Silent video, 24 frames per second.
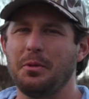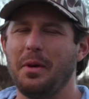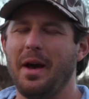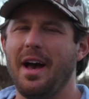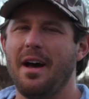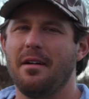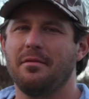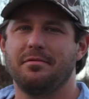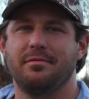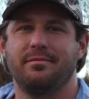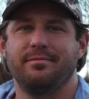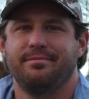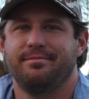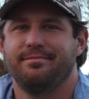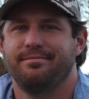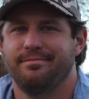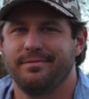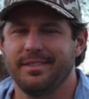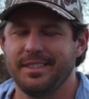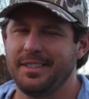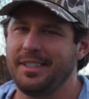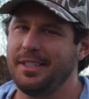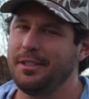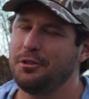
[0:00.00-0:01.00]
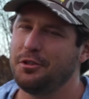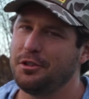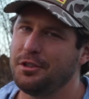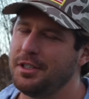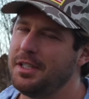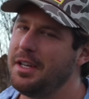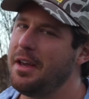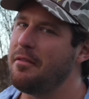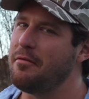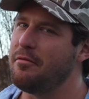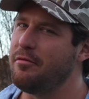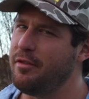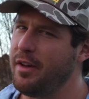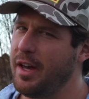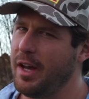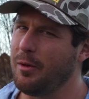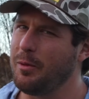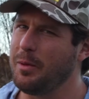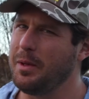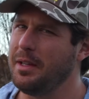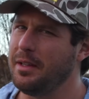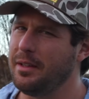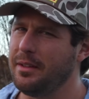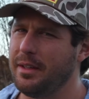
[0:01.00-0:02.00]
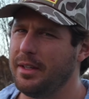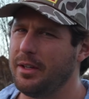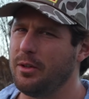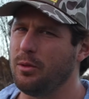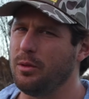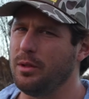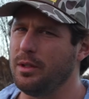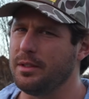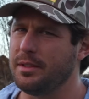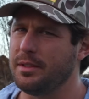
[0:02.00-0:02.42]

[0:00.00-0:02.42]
have essentially very little